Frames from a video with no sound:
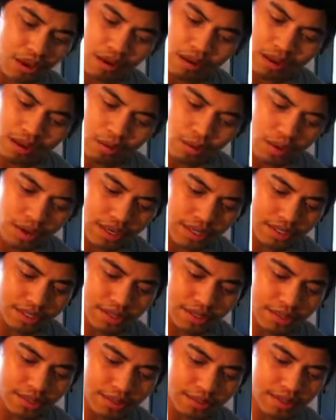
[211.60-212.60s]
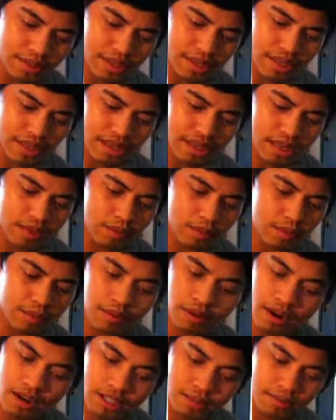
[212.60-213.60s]
all I want it to, and it will
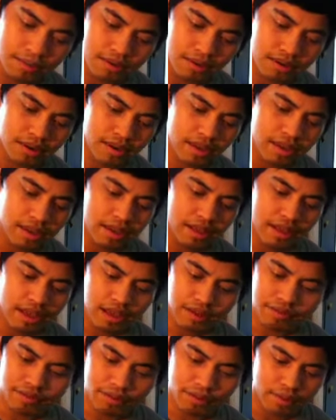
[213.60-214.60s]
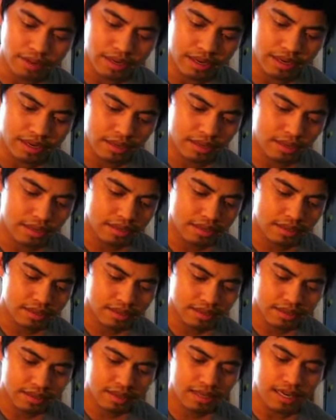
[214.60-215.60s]
prosper everywhere
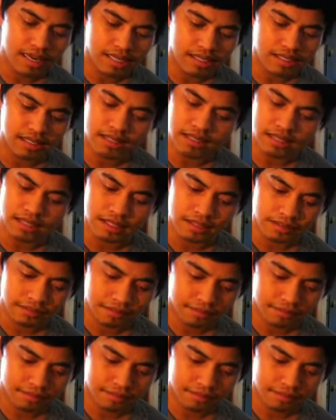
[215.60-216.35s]
that I send it.